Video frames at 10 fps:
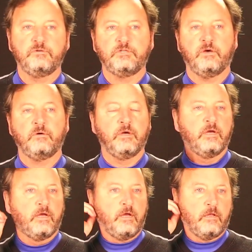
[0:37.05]
So
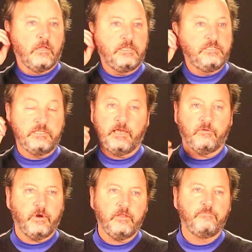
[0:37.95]
let's get
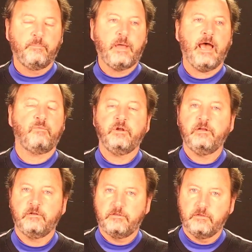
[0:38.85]
rid of the bad one
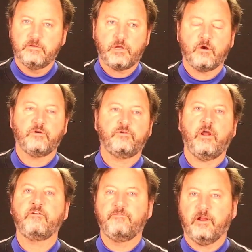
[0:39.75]
and start
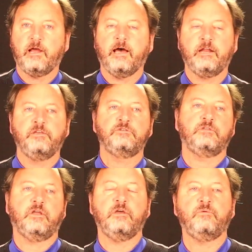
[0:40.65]
trying to figure out how to use
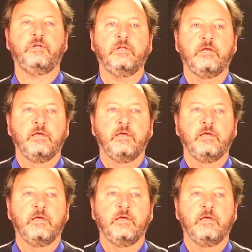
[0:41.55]
the good one.